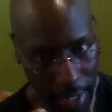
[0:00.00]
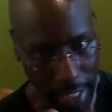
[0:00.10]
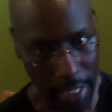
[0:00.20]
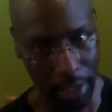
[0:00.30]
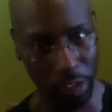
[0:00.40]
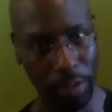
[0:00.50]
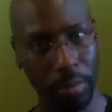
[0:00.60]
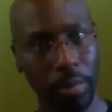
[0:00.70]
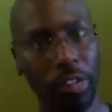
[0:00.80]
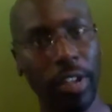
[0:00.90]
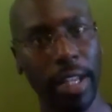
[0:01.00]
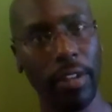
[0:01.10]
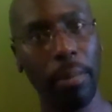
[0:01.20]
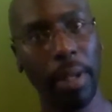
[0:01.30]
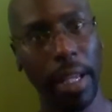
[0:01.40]
the healers must take
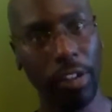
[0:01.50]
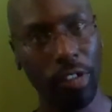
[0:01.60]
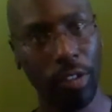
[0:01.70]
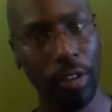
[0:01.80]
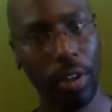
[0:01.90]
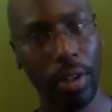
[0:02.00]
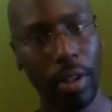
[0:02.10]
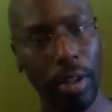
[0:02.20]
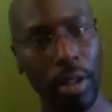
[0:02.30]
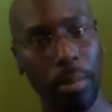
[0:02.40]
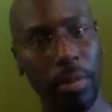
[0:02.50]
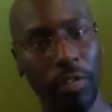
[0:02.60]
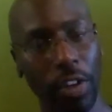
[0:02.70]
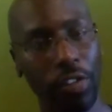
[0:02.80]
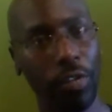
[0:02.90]
their place. But
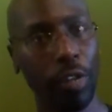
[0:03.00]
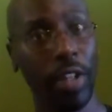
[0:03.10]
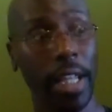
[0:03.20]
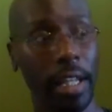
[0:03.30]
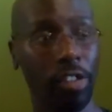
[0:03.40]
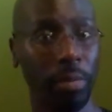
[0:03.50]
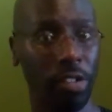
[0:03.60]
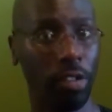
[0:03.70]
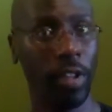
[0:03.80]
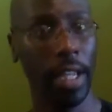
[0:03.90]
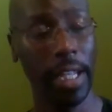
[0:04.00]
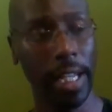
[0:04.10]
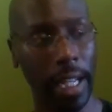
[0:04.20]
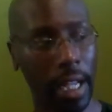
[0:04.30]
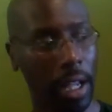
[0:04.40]
first of all, the healers must do their
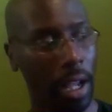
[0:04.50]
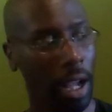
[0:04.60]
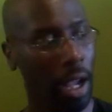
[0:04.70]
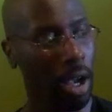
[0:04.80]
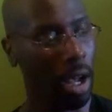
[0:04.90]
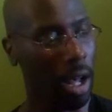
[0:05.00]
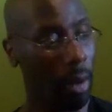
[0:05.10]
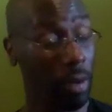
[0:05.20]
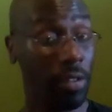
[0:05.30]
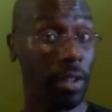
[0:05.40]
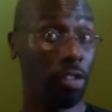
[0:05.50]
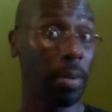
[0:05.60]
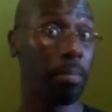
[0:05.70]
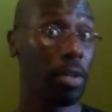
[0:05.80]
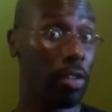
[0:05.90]
healing. And one thing that's
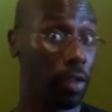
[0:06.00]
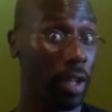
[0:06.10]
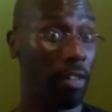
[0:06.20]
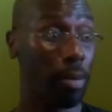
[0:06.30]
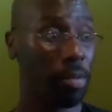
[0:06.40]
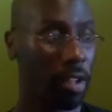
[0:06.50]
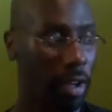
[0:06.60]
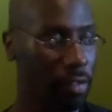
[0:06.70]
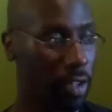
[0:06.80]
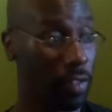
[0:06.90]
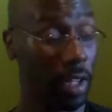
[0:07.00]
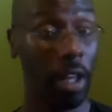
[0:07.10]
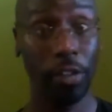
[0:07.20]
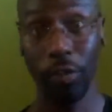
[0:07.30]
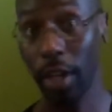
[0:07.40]
been beautiful that I've observed over the
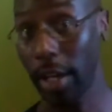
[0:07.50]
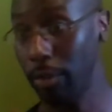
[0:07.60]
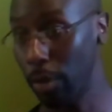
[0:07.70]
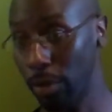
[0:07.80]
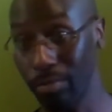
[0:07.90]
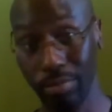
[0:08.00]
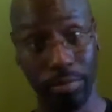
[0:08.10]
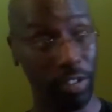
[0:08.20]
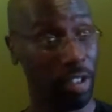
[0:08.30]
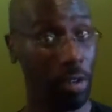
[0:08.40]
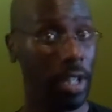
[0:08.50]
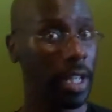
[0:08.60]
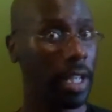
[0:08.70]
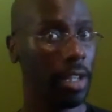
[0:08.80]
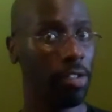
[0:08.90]
last five or so
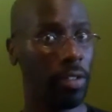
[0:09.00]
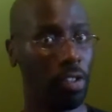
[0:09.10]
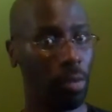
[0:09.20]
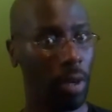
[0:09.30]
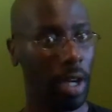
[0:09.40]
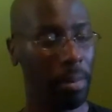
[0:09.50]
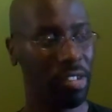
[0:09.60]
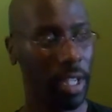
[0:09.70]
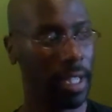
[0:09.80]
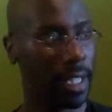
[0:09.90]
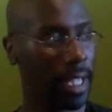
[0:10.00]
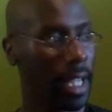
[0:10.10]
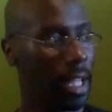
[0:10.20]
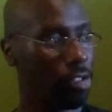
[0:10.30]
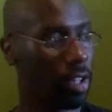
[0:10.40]
years in this work, particularly,
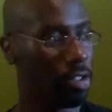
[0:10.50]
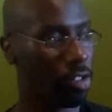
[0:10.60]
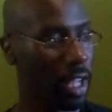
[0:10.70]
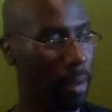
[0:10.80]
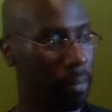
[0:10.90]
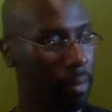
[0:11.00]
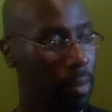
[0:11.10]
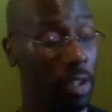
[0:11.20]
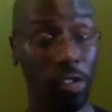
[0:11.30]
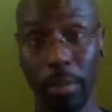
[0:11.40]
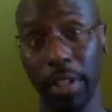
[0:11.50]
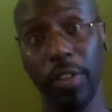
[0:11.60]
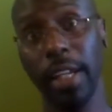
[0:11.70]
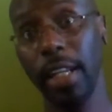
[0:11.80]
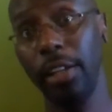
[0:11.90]
is that um, so many of
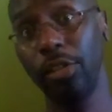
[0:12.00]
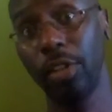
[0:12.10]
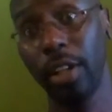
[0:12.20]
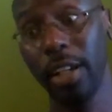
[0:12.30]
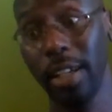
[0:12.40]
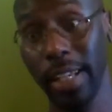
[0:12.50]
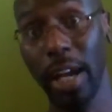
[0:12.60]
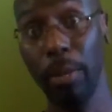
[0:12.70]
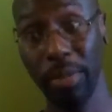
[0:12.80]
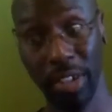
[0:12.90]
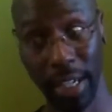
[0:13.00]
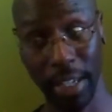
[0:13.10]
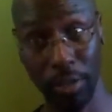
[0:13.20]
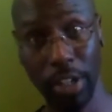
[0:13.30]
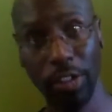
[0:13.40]
the healers now, and
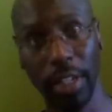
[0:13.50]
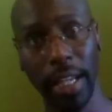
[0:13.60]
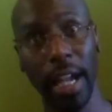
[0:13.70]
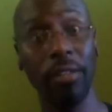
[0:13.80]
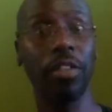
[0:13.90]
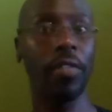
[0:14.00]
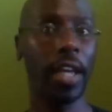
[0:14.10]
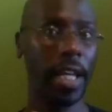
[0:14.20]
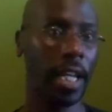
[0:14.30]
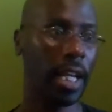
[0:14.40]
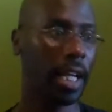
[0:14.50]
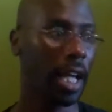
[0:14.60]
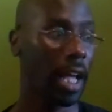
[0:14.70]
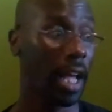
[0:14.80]
particularly recently, have done their healing,